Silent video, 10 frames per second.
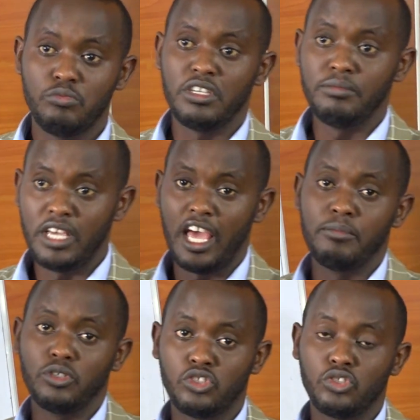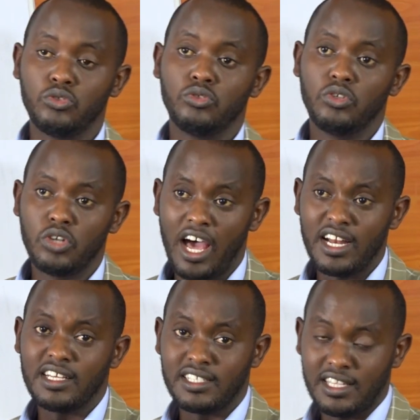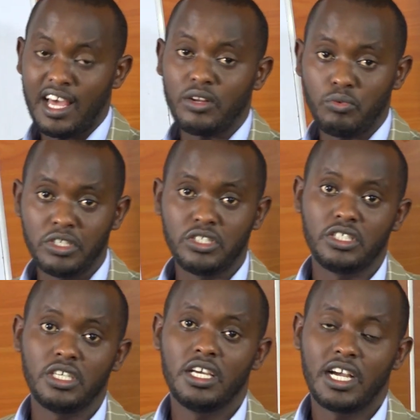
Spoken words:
you may be able to understand which